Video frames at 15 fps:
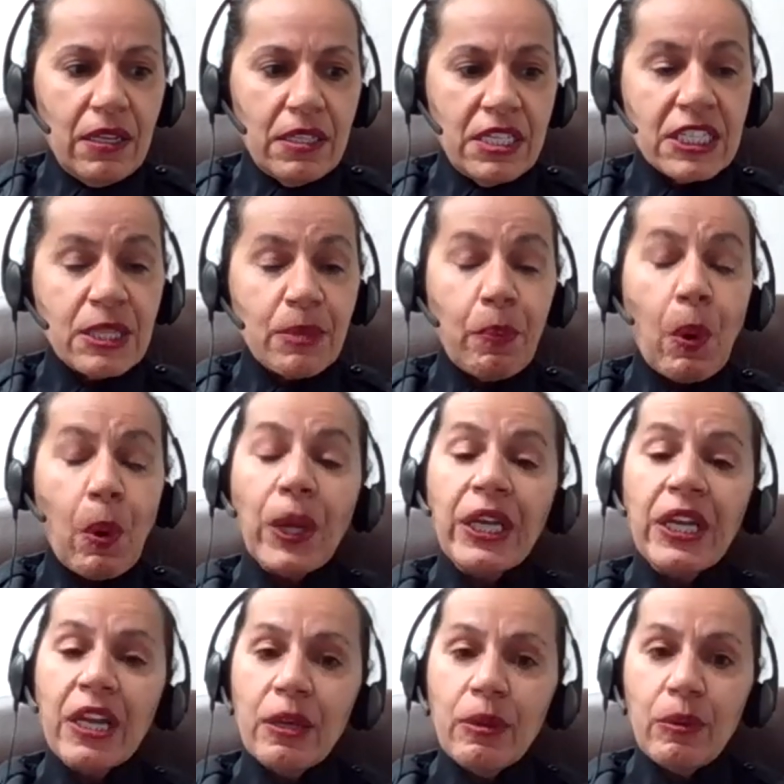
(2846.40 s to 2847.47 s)

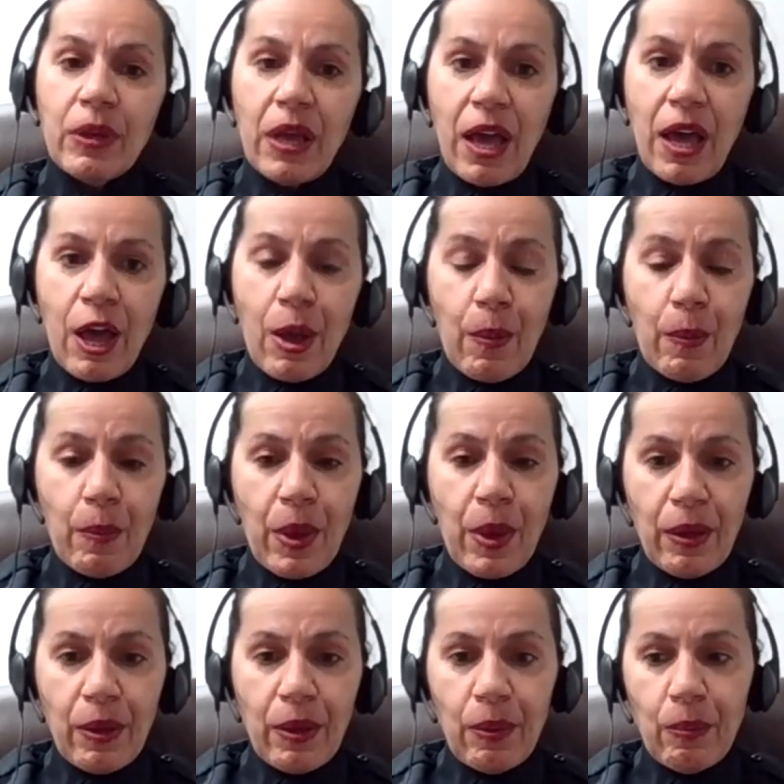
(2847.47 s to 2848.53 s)
disappointing,
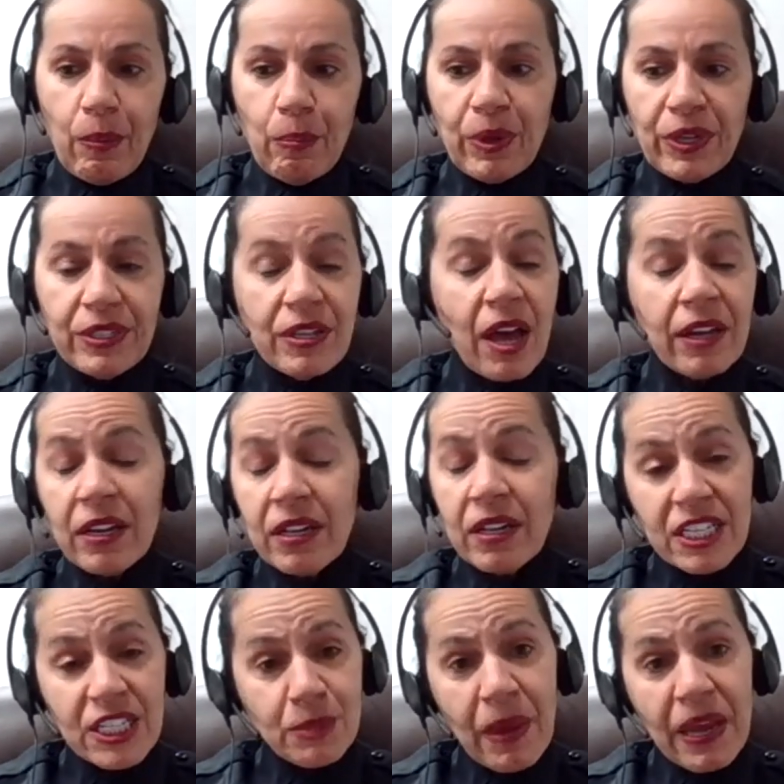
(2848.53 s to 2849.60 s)
but not
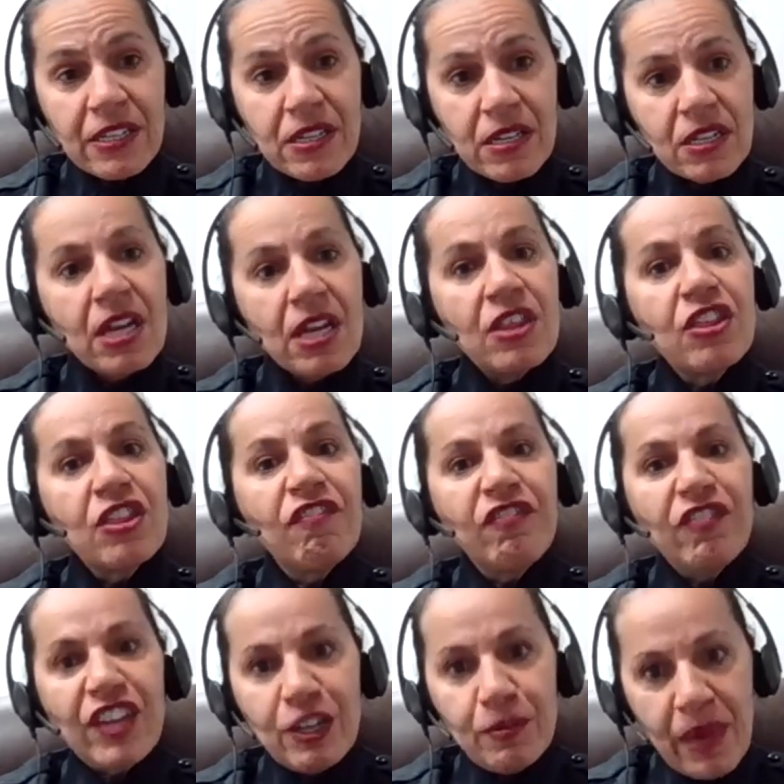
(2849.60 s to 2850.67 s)
unexpected, the
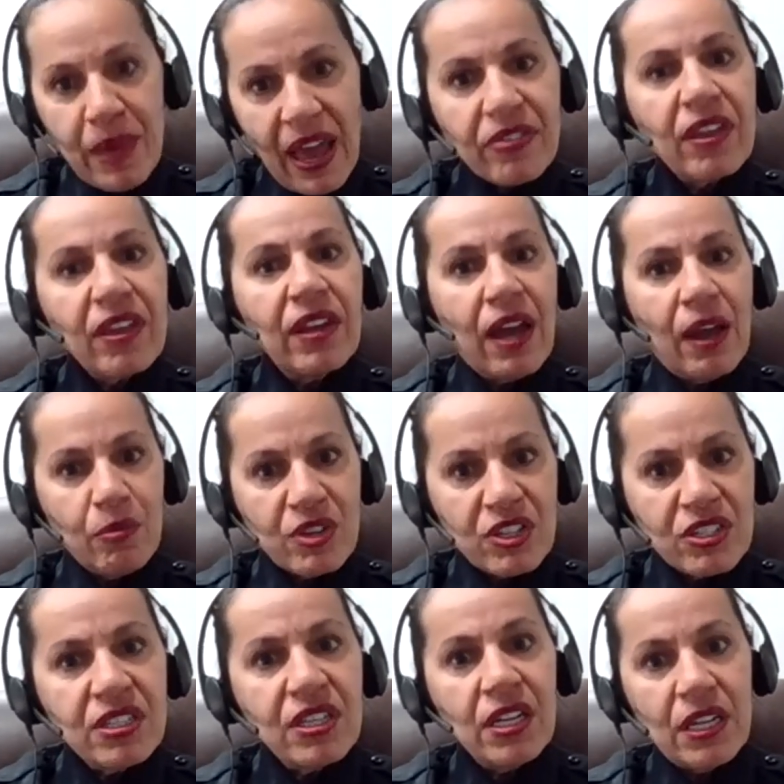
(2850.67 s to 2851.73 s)
feedback that I
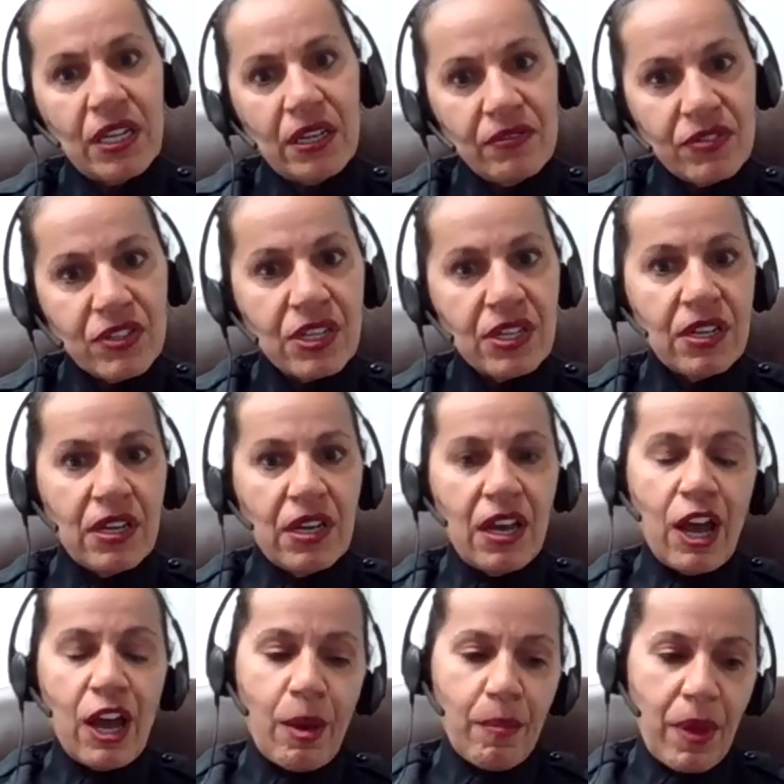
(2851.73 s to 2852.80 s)
received
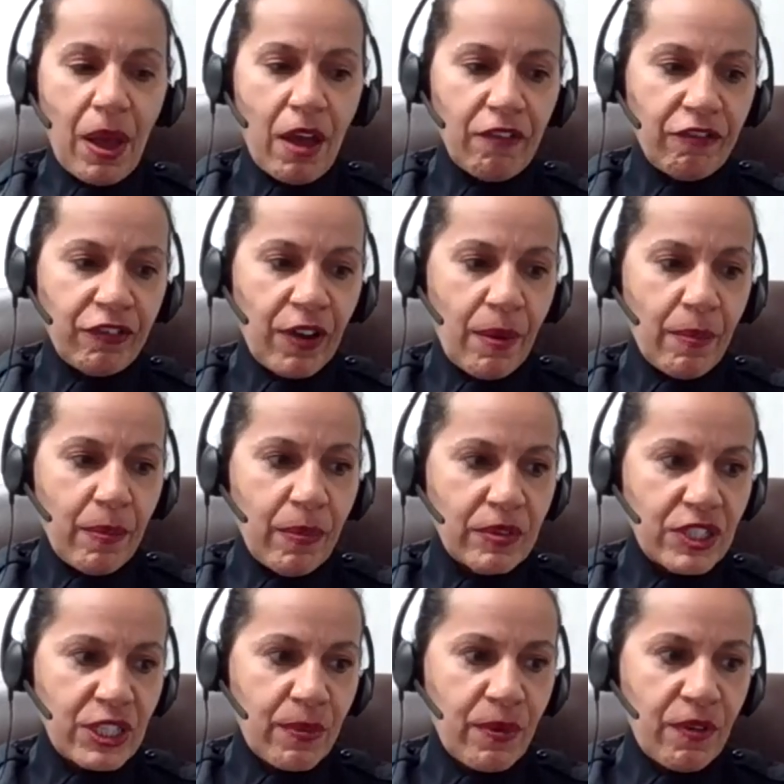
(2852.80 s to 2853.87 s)
from
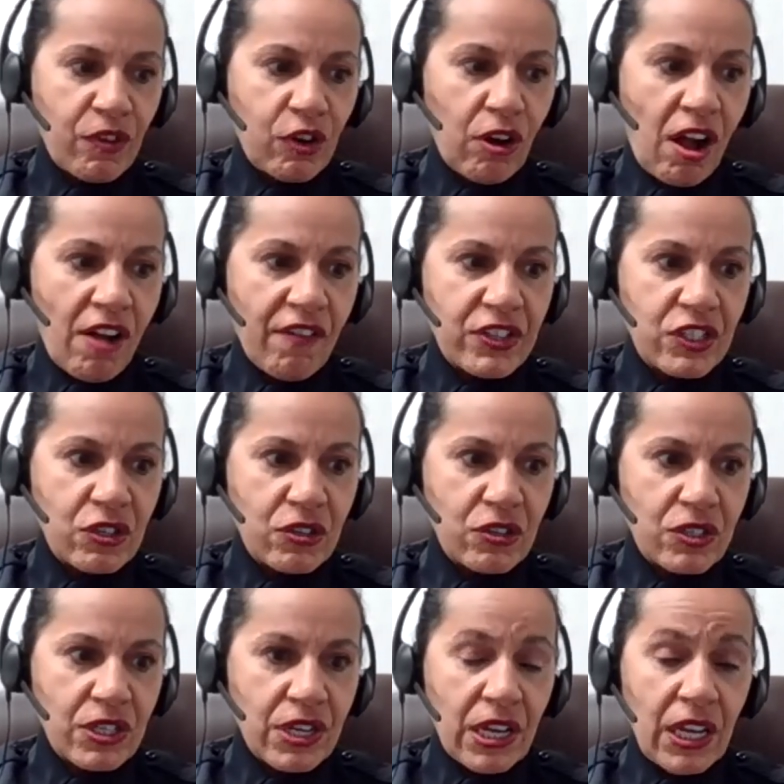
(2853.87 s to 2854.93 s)
some of our
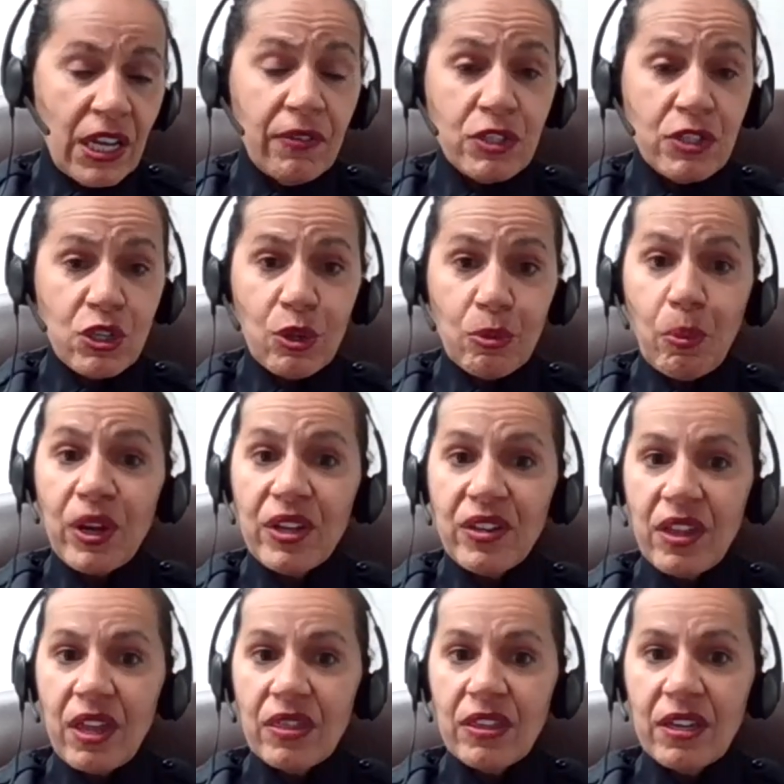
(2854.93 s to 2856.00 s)
officers, even to the point
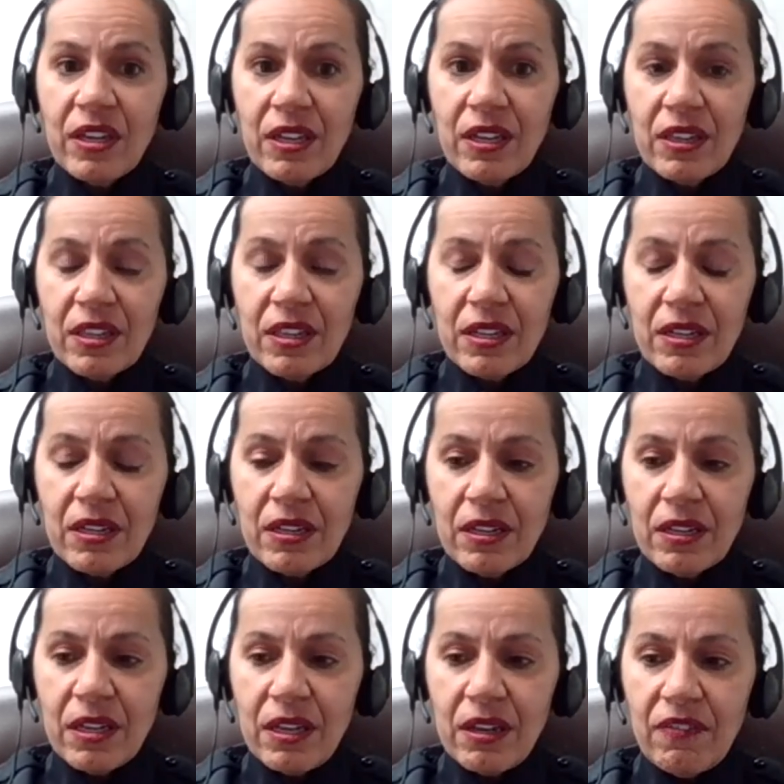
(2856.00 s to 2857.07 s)
that
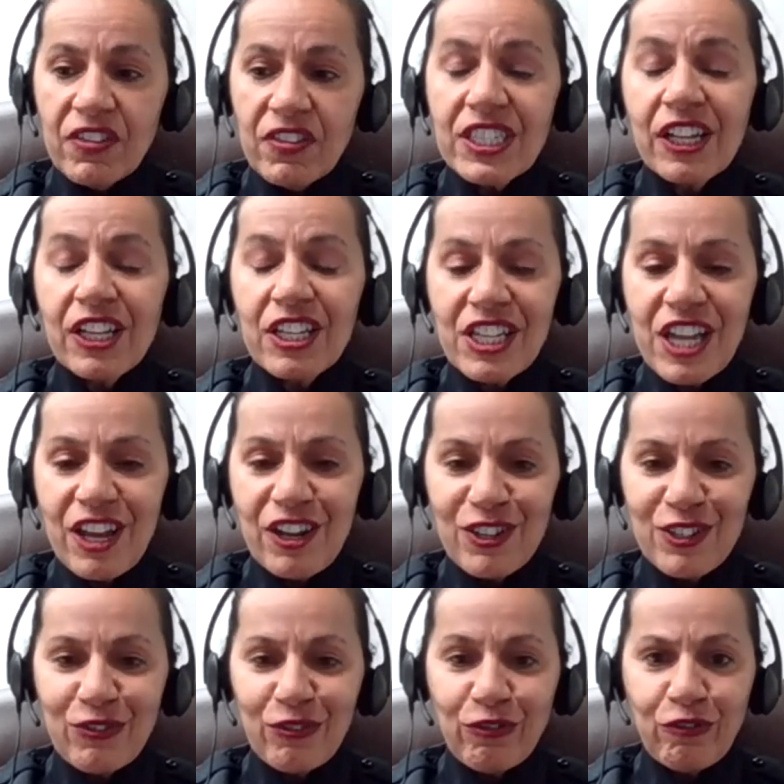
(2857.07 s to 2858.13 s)
the
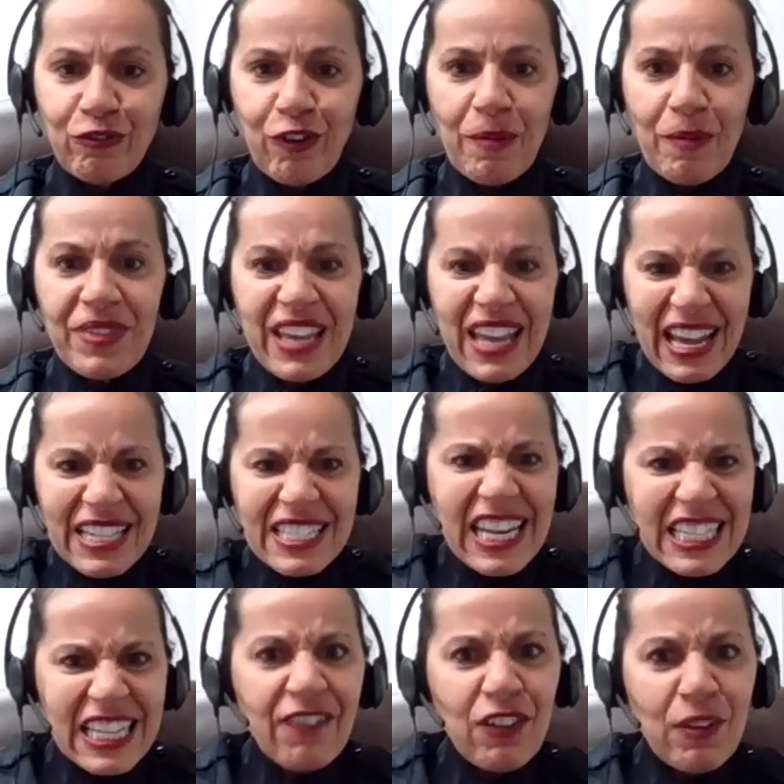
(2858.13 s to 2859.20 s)
facilitators from the
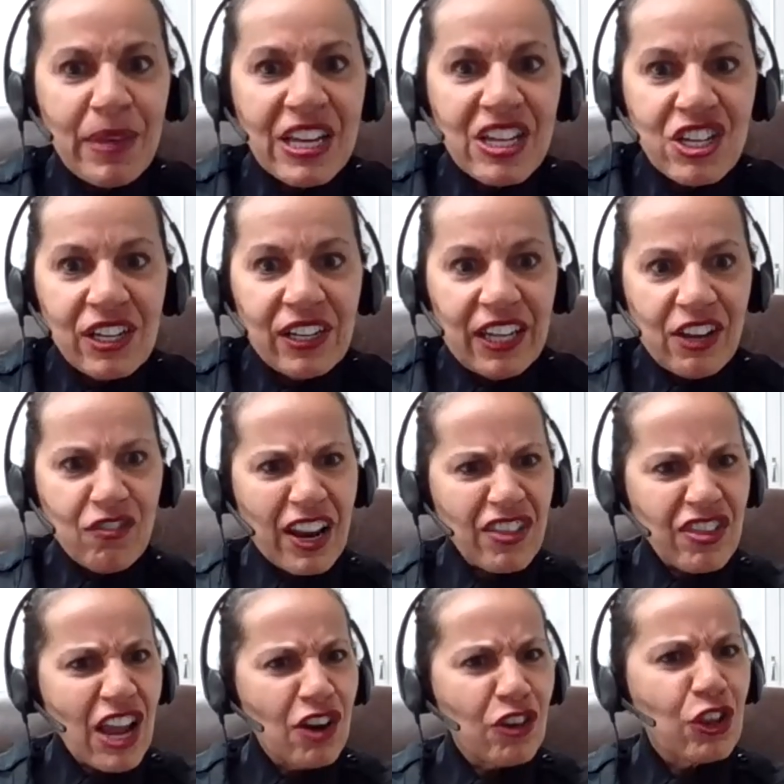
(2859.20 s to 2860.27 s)
Anti-Defamation League,
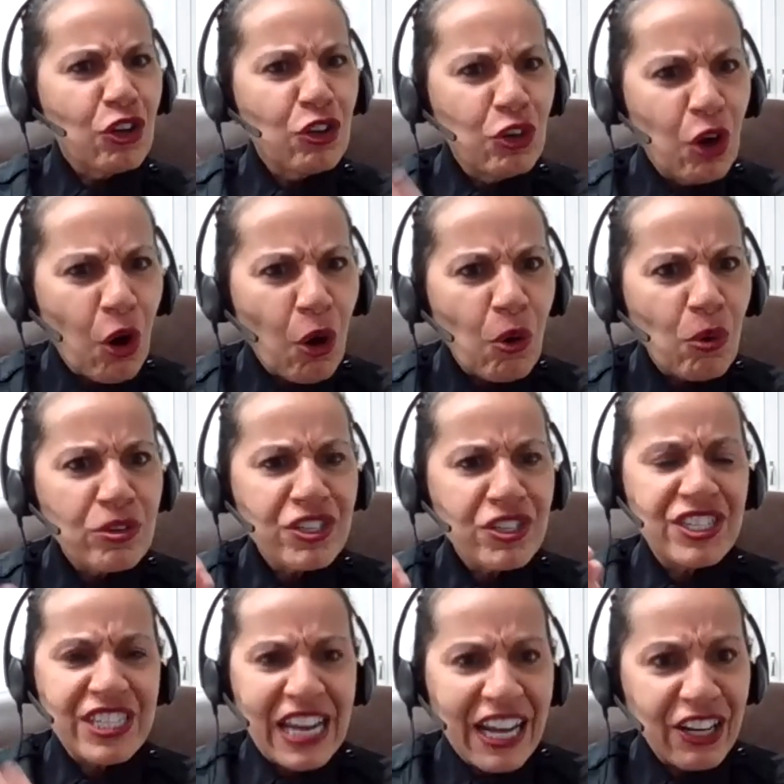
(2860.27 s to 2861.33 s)
right? They are the gold
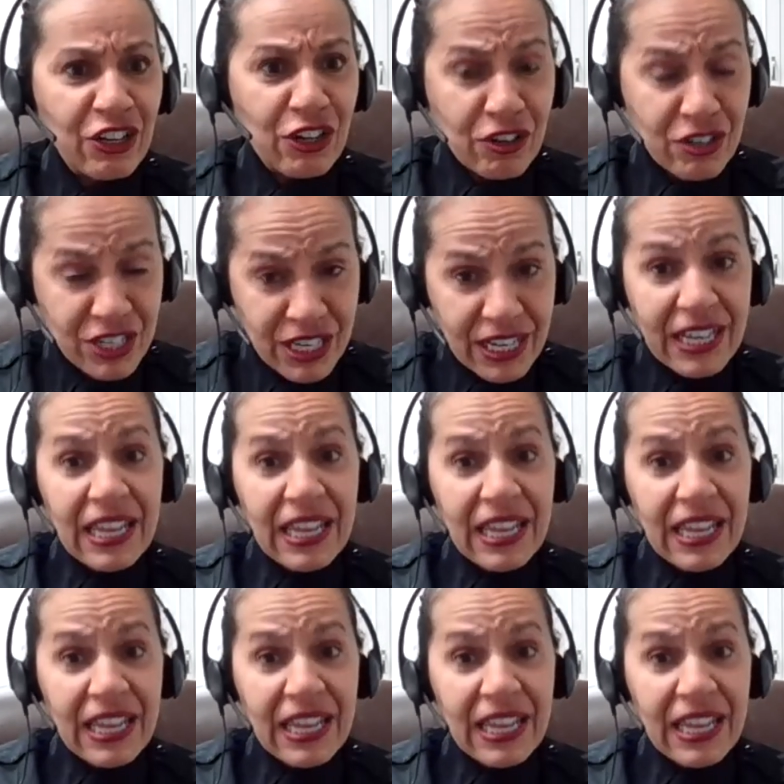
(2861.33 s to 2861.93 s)
standard